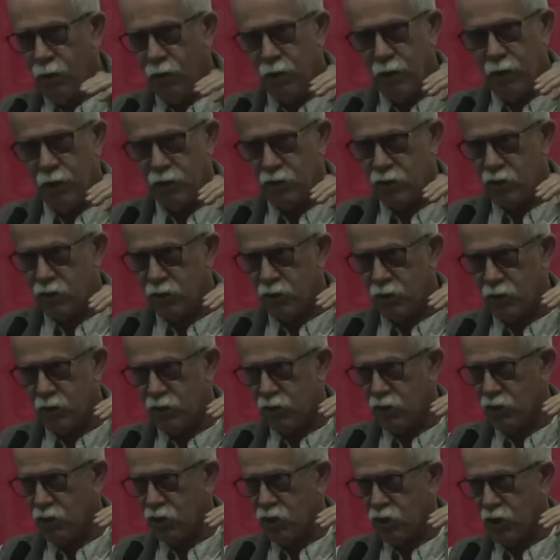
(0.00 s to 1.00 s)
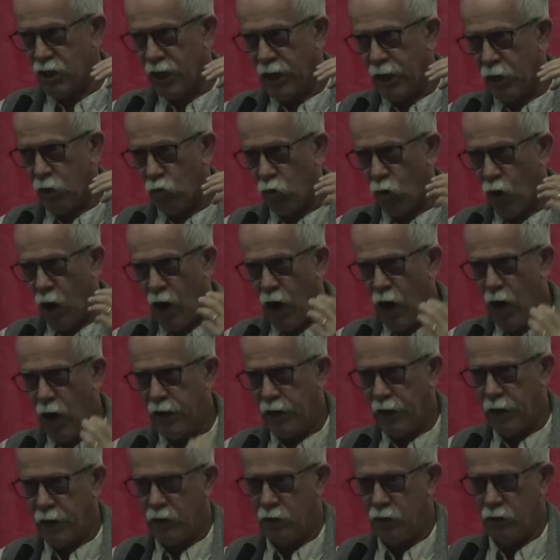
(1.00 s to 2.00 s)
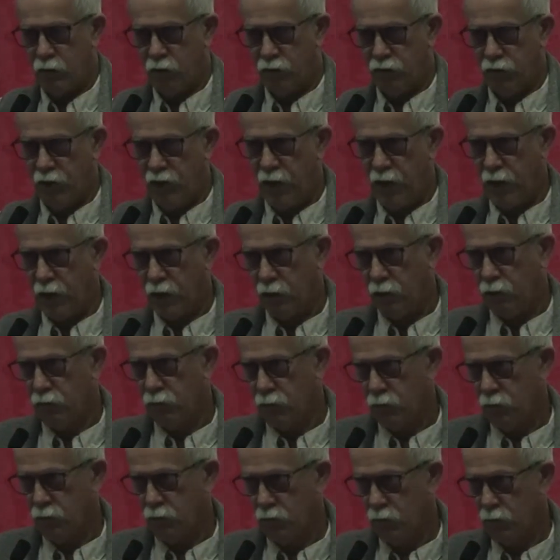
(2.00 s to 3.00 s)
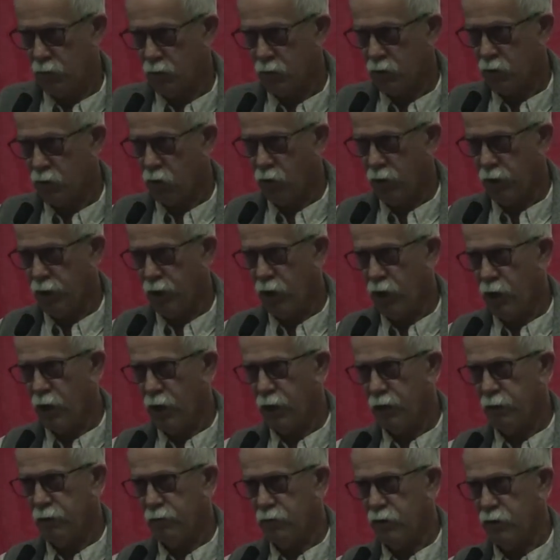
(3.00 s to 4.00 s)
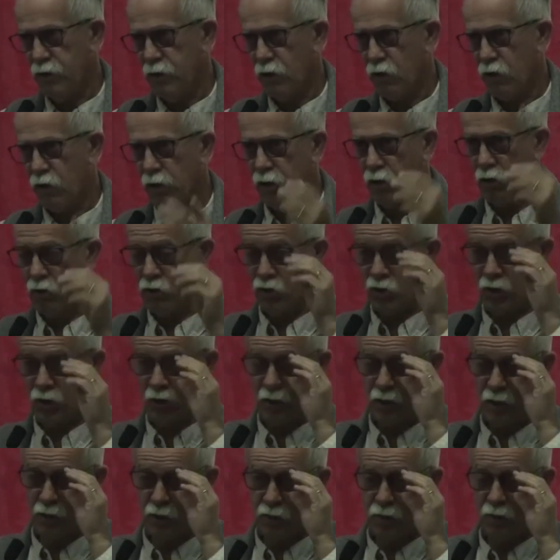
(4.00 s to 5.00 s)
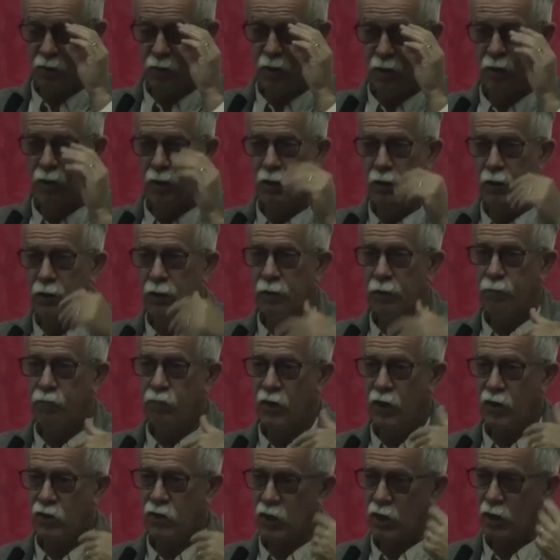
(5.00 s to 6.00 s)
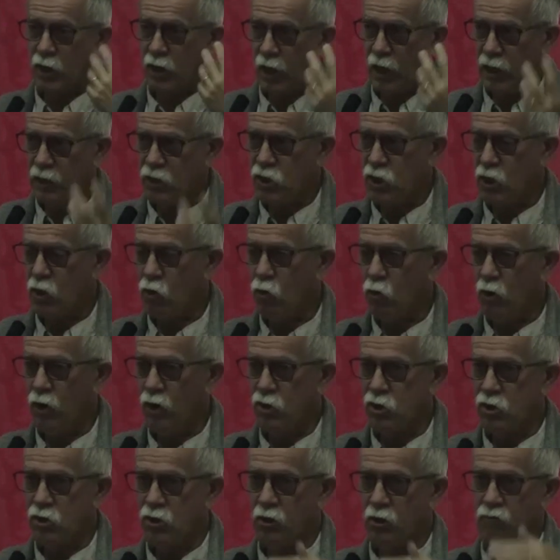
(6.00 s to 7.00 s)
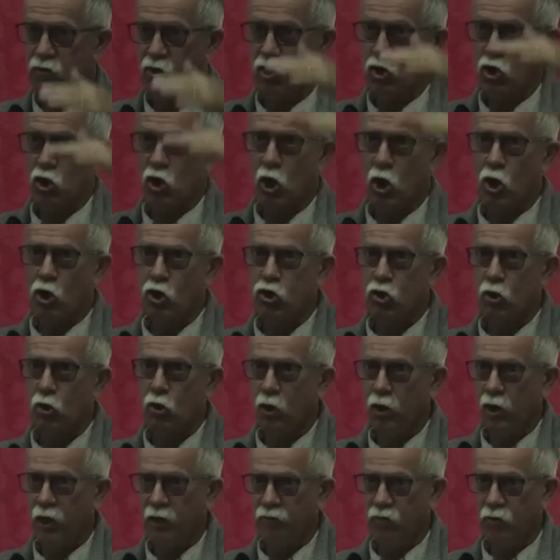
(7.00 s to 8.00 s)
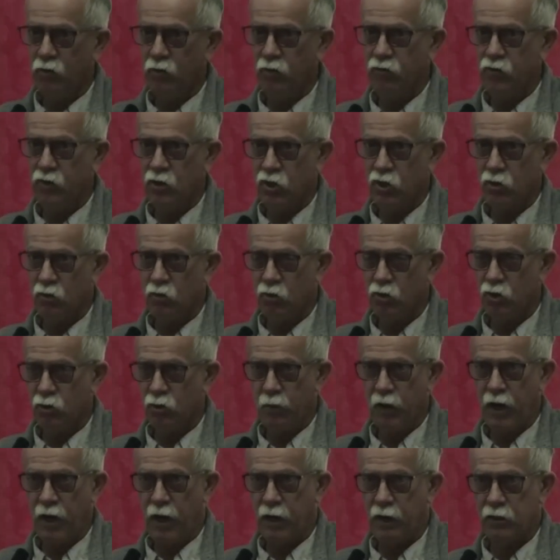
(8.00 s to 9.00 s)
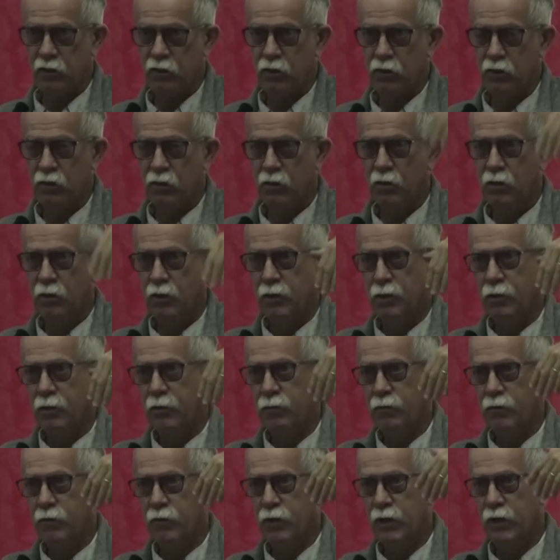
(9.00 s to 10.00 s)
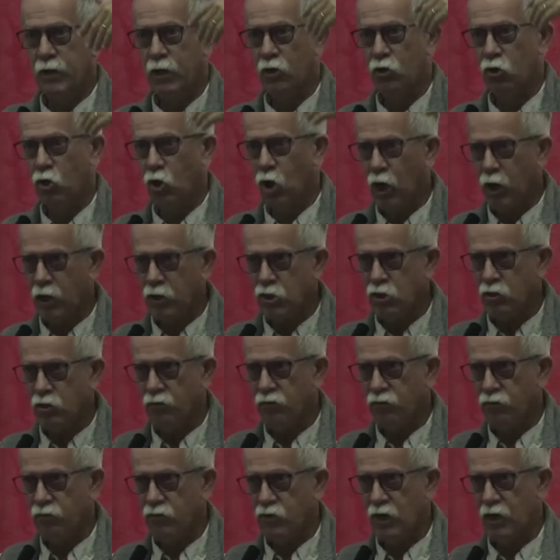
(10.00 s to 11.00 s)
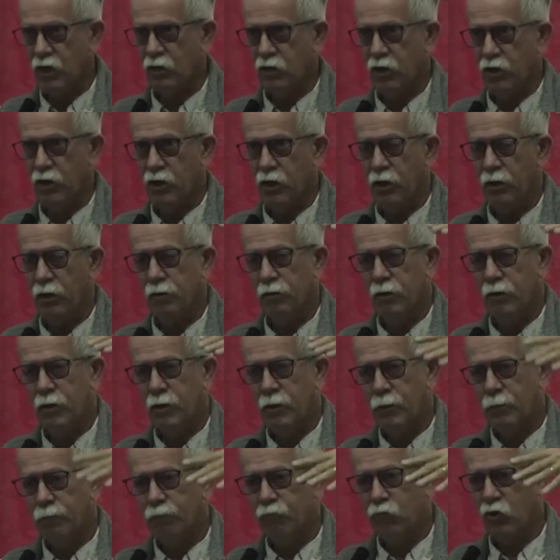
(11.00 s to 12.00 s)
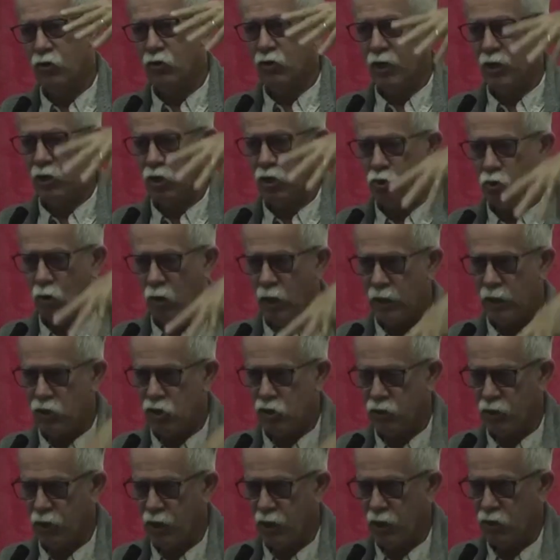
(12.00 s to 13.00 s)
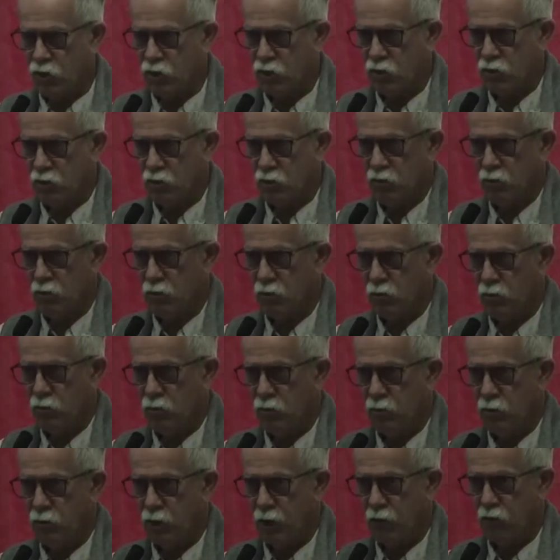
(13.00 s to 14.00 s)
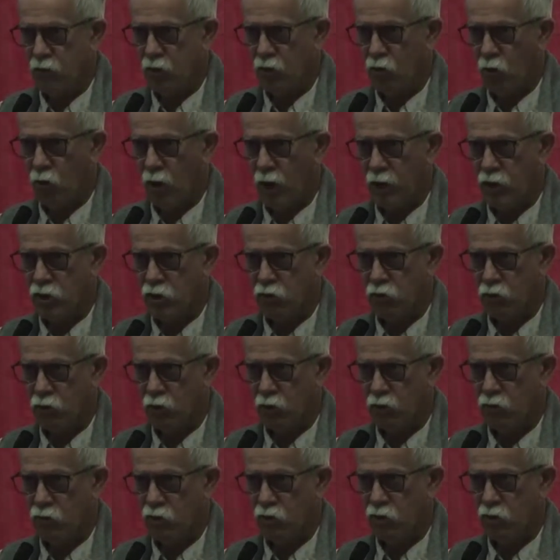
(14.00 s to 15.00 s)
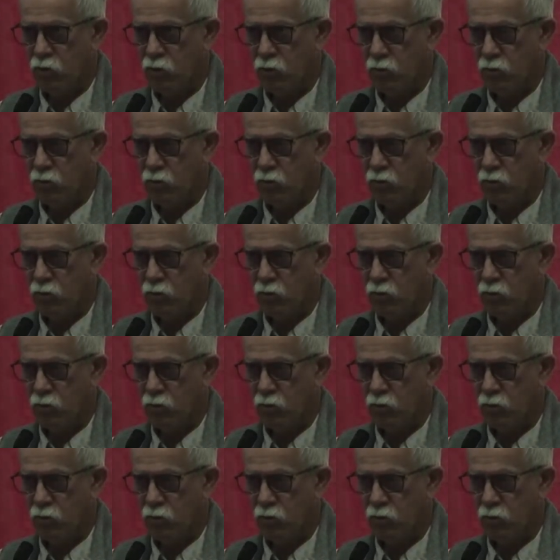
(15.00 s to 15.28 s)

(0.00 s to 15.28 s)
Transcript: it's this ironic thing going on in our inner cities as a consequence of a larger level of disrespect and a loss of dignity that then translates at the grassroots